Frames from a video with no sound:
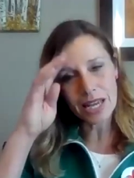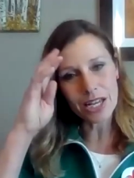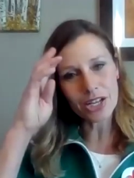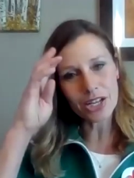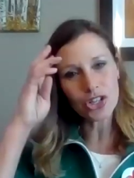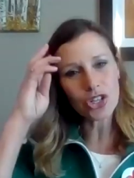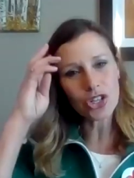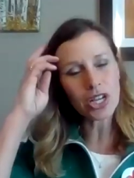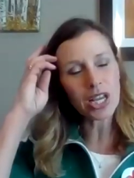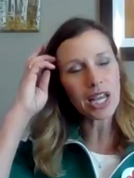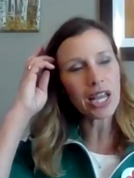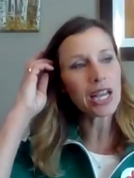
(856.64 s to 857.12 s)

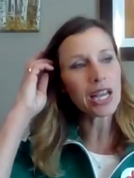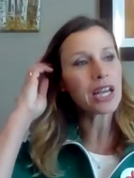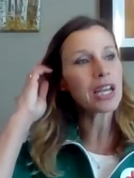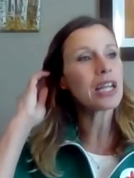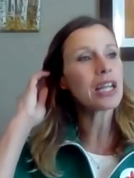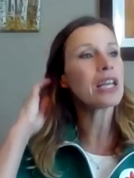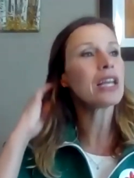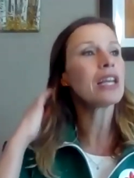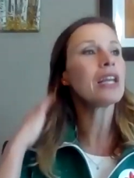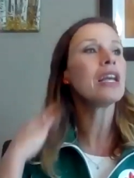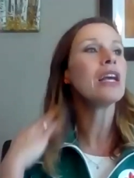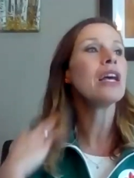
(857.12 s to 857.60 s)

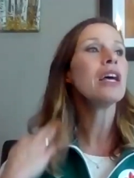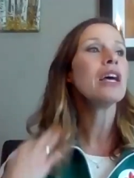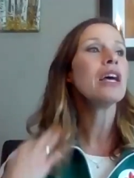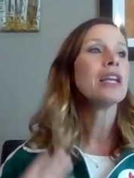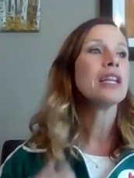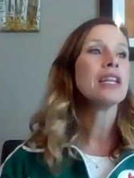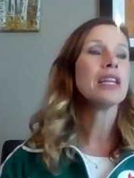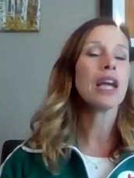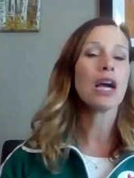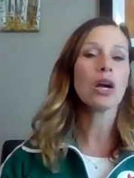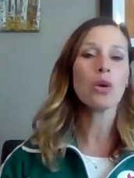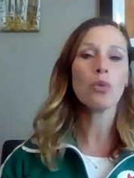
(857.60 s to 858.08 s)
educating
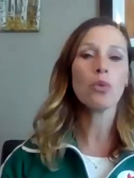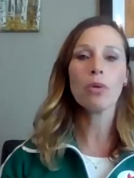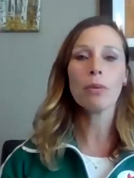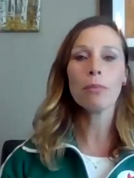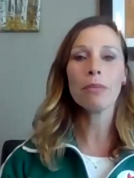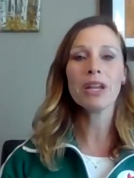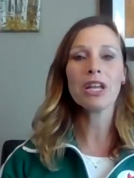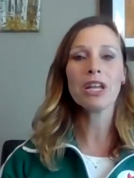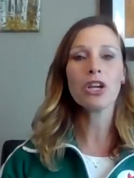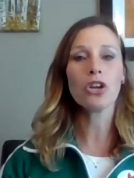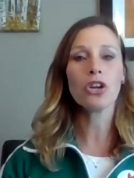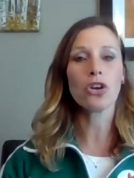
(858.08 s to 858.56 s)
young
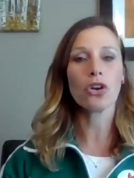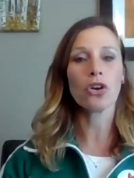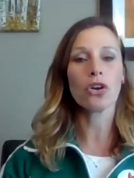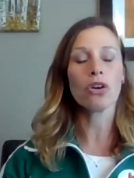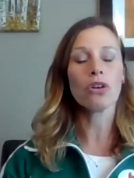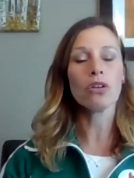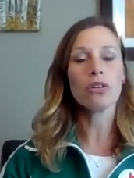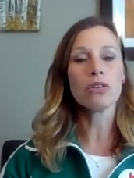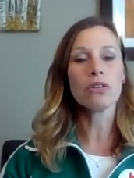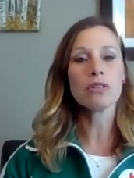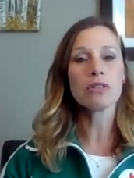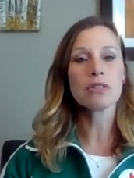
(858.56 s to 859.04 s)
women and
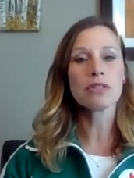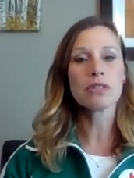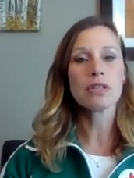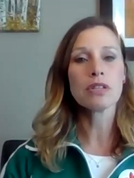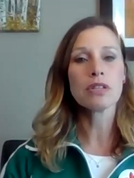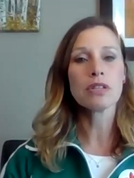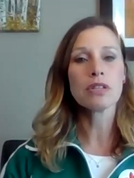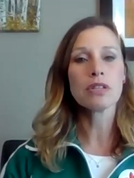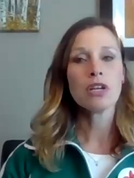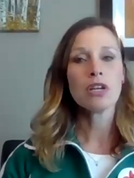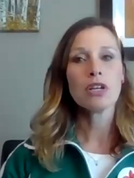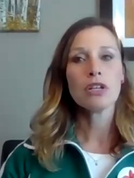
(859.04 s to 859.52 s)
girls
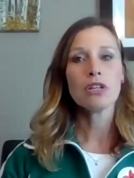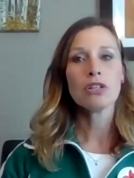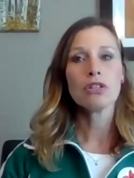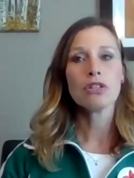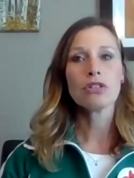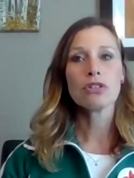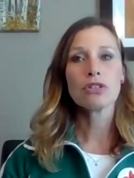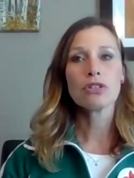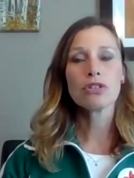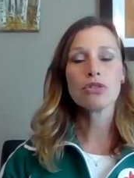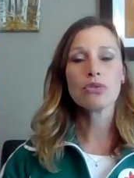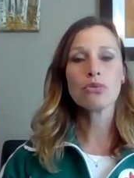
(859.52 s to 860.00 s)

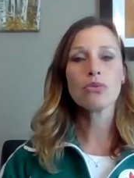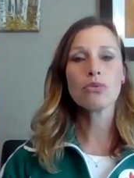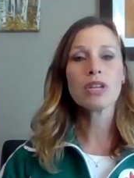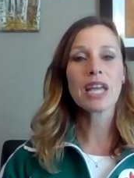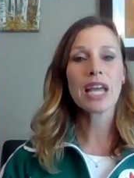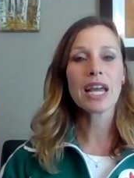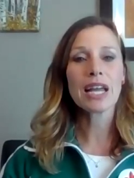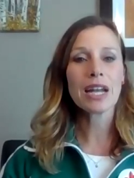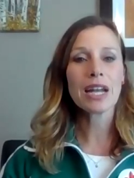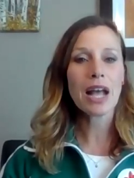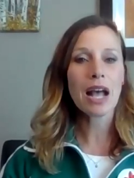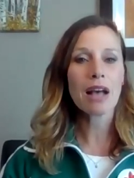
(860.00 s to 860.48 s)
to,
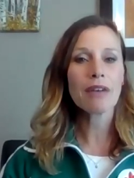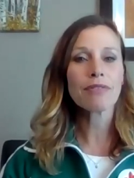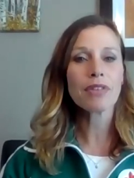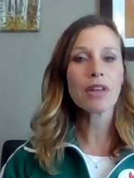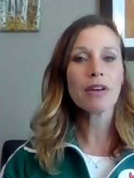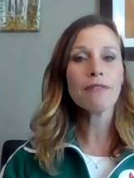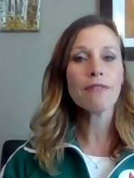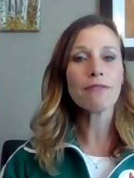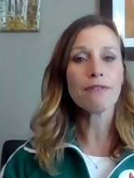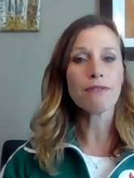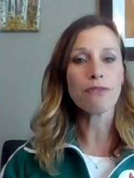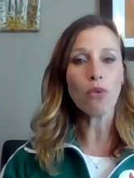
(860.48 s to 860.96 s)
again, have
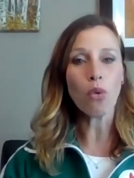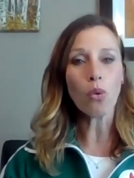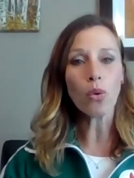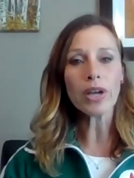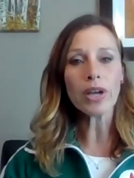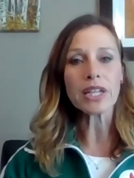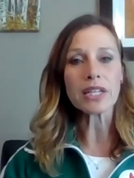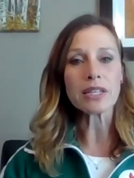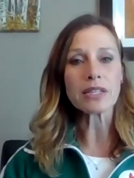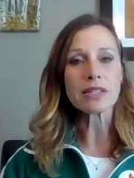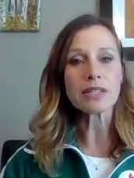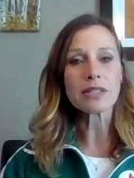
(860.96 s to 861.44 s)
that
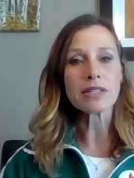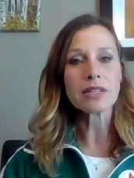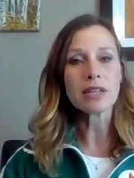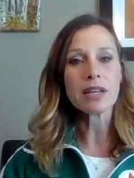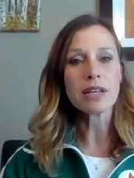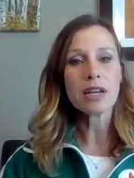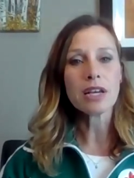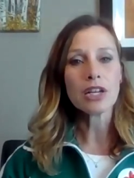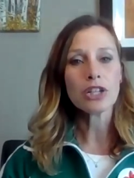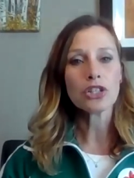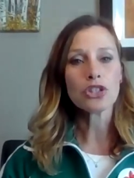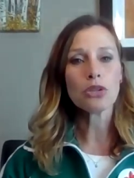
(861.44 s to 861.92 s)
voice,
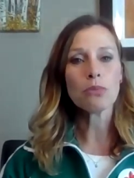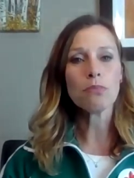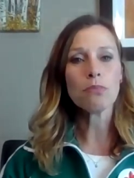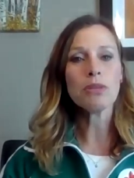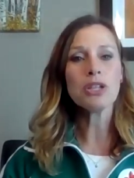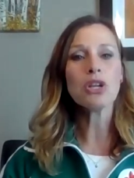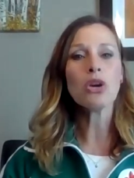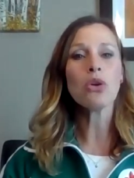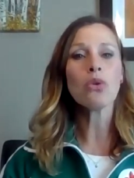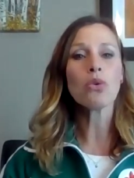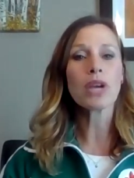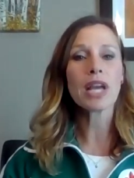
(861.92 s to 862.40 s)
to
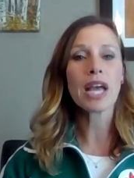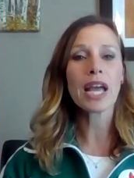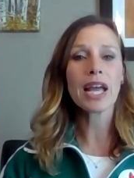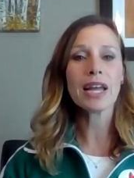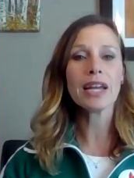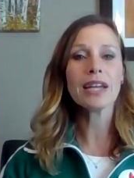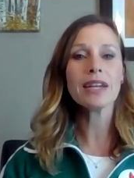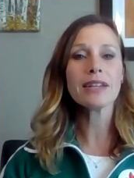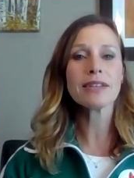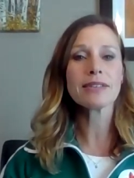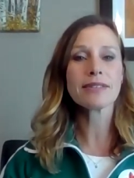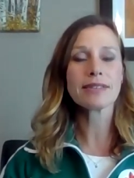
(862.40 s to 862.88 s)
be
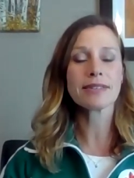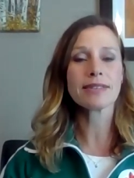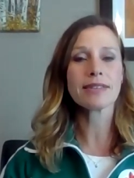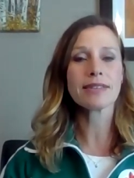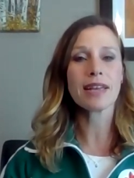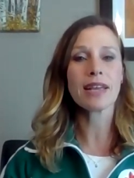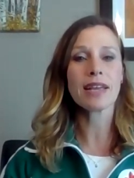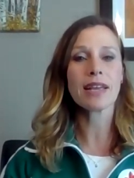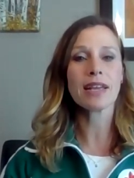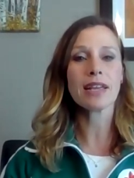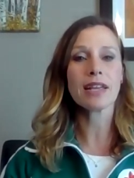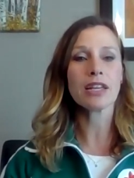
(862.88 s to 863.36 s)
okay to
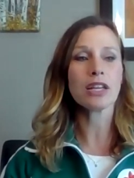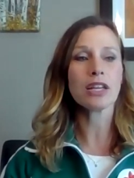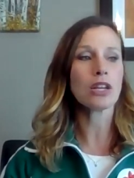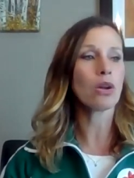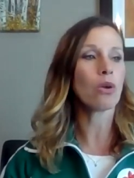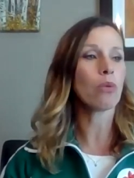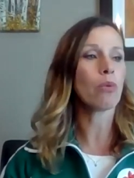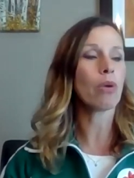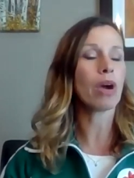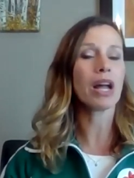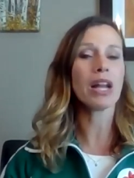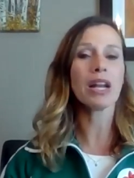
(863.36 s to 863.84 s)
say, you
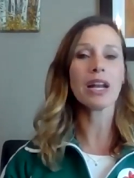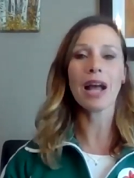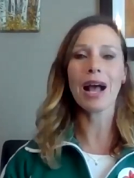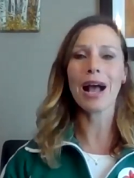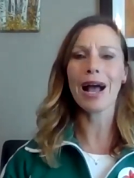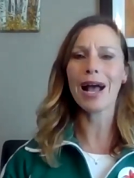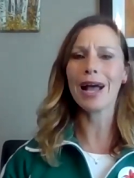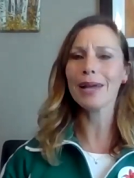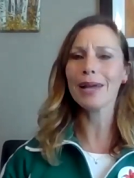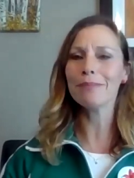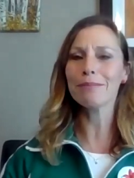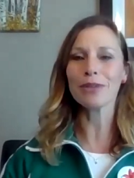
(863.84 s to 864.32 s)
know what,
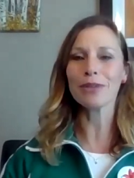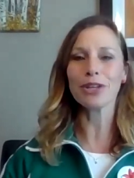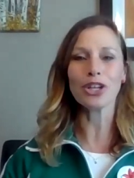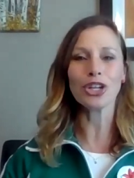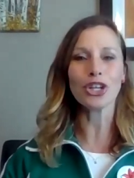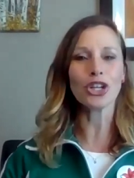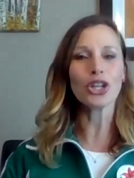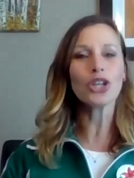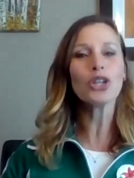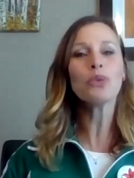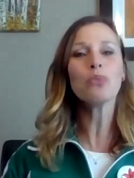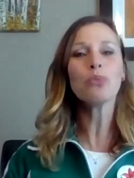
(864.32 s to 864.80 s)
I'm
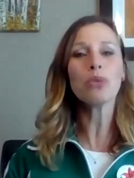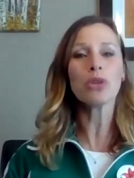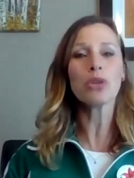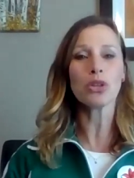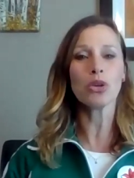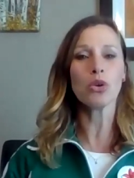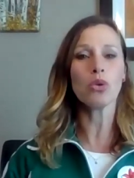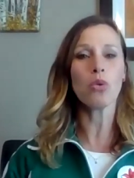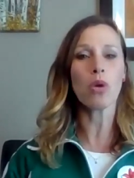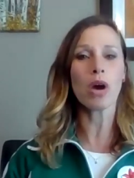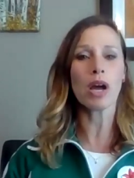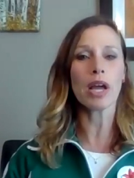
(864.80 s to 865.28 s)
good with
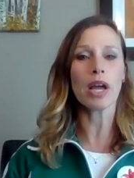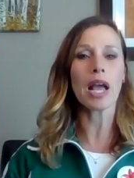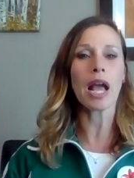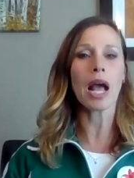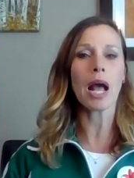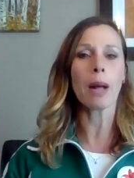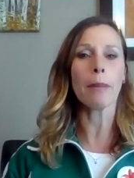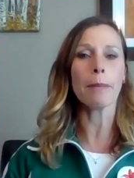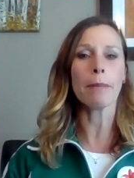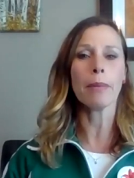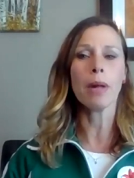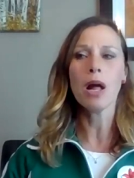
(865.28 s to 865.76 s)
who I
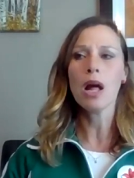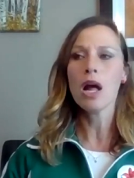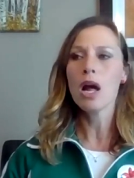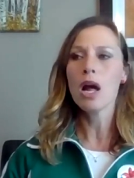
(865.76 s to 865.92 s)
am.